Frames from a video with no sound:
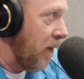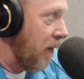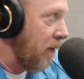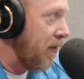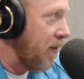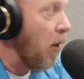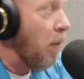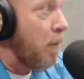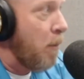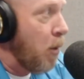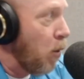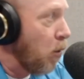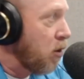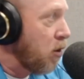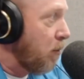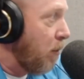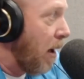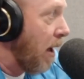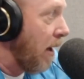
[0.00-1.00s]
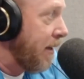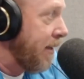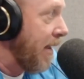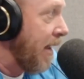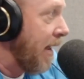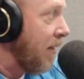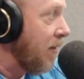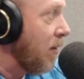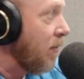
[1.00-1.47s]
There's no pooch
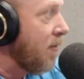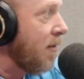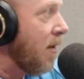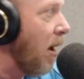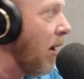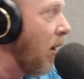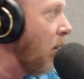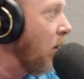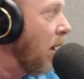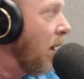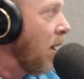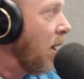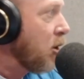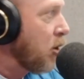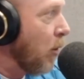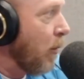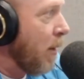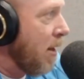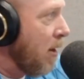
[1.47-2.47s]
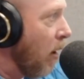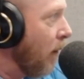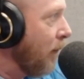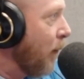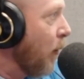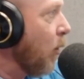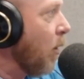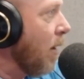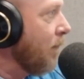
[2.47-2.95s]
punting. There's no should we go
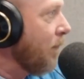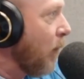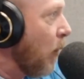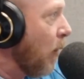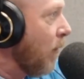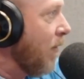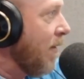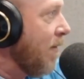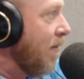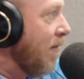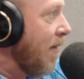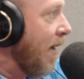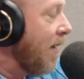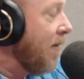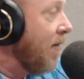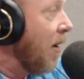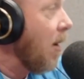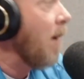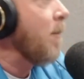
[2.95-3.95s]
for it on fourth and six here.